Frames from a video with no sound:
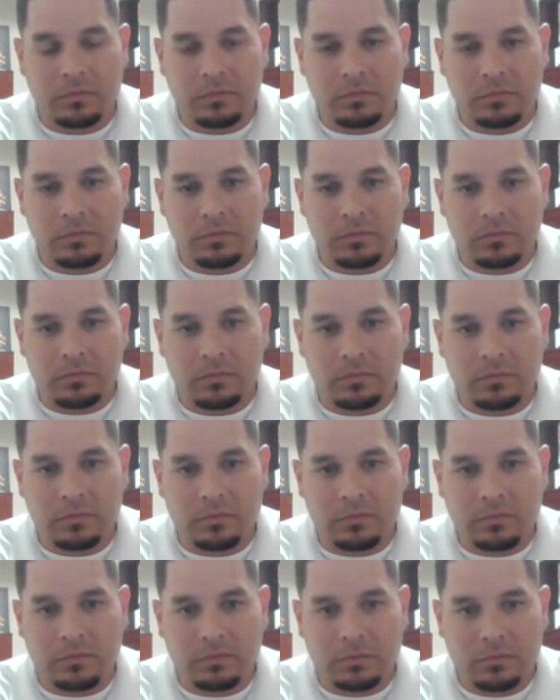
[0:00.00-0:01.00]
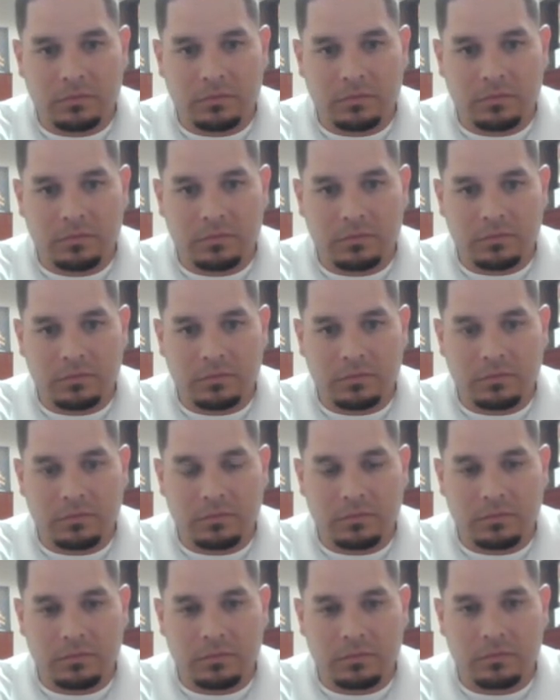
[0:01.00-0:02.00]

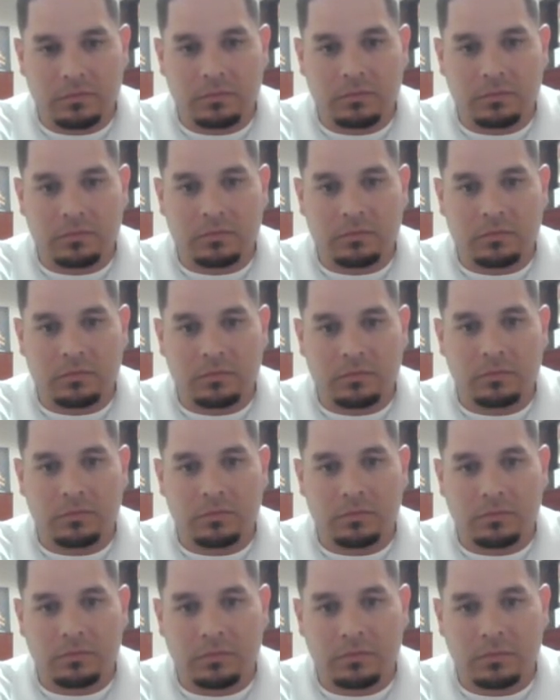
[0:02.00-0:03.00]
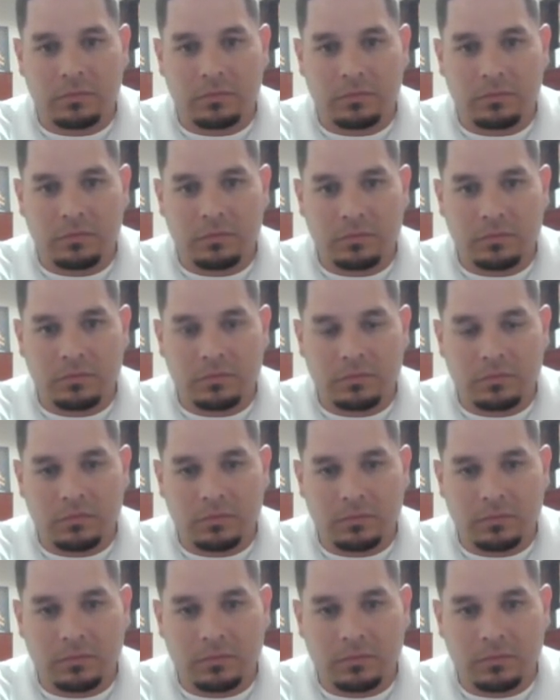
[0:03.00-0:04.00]

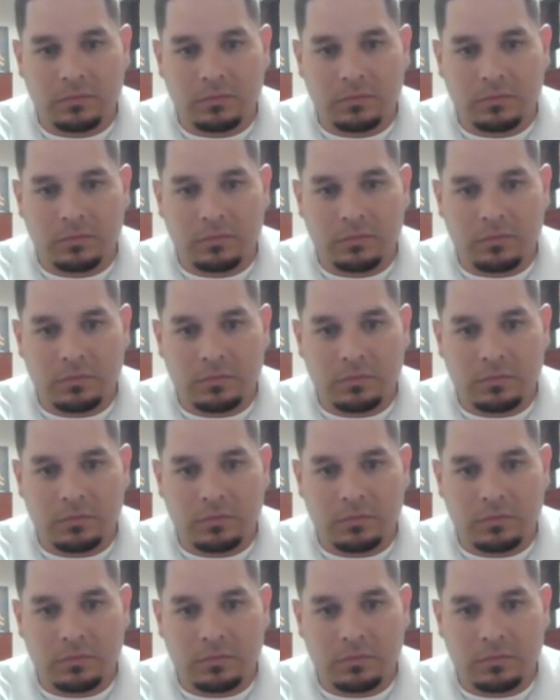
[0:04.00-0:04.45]
[no speech]